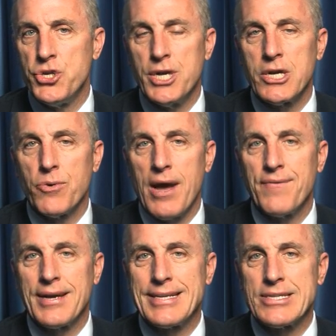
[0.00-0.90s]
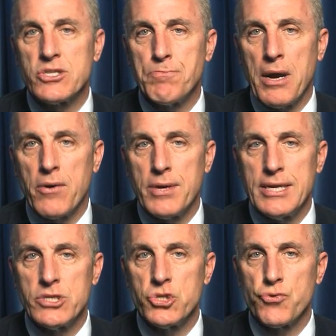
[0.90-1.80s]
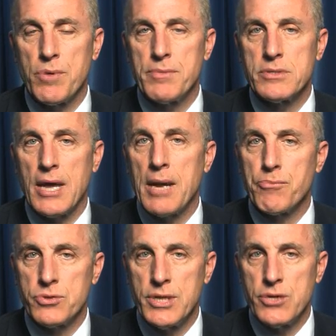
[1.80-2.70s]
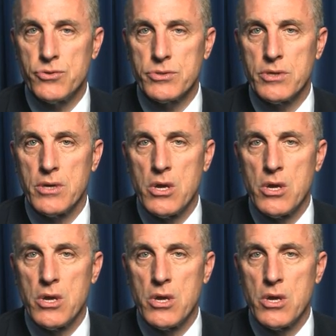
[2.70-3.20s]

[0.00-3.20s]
geographic disparities in treatments and procedures.